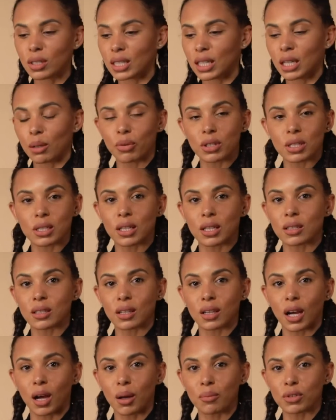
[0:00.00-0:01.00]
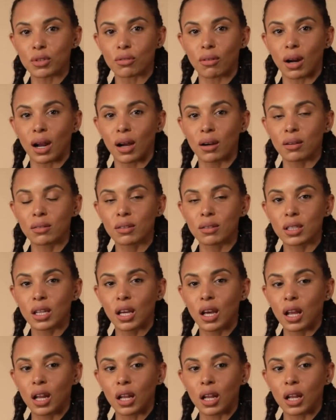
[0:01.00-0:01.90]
as Libra season comes around,